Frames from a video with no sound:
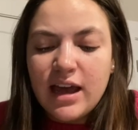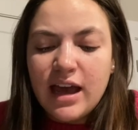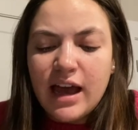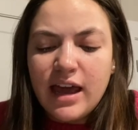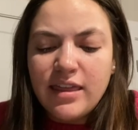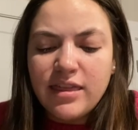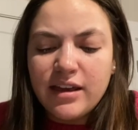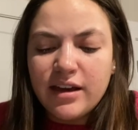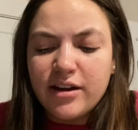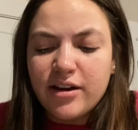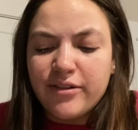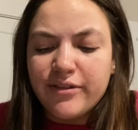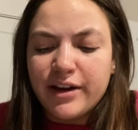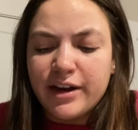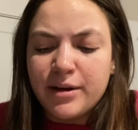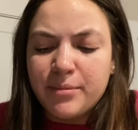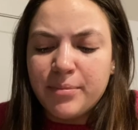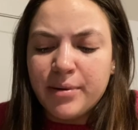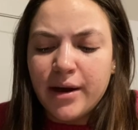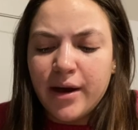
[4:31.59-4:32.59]
I think I'll
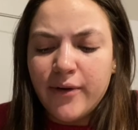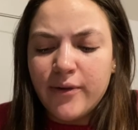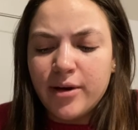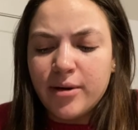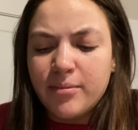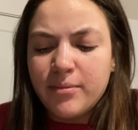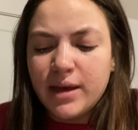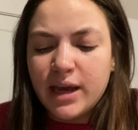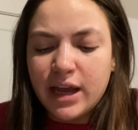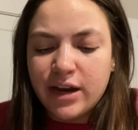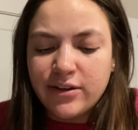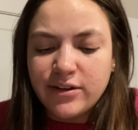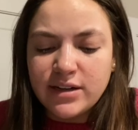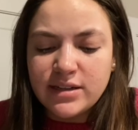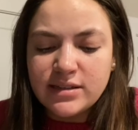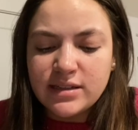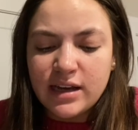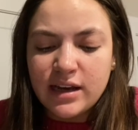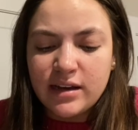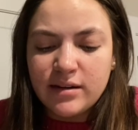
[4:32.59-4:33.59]
write a poem, Henry
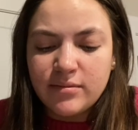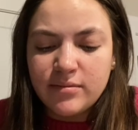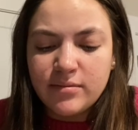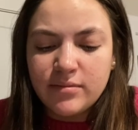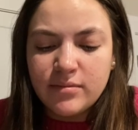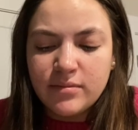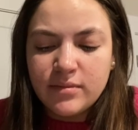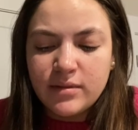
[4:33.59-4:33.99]
said.